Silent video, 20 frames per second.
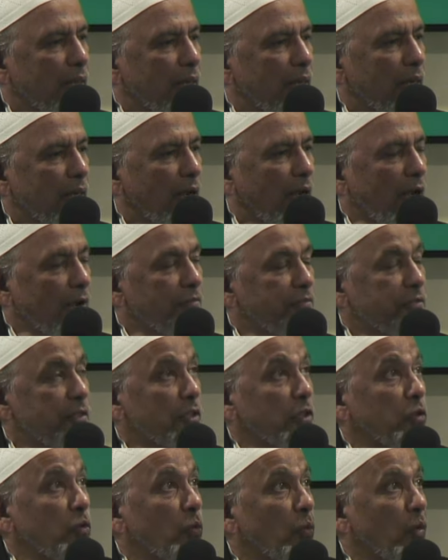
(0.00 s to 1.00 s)
after
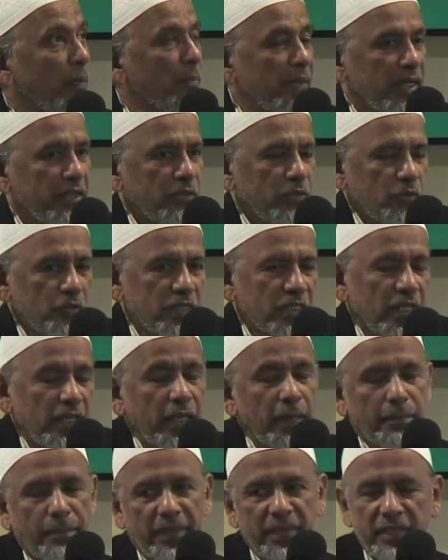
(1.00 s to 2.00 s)
you were made to
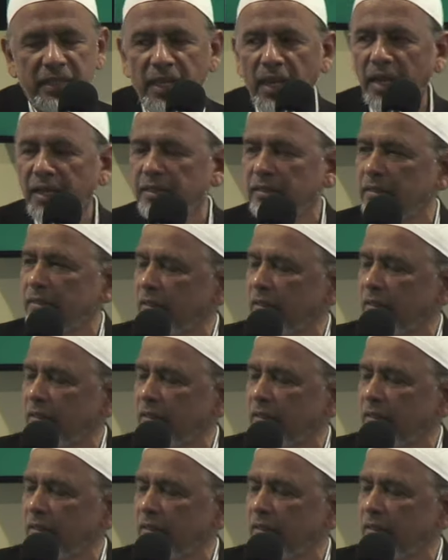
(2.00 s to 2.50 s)
sleep at night.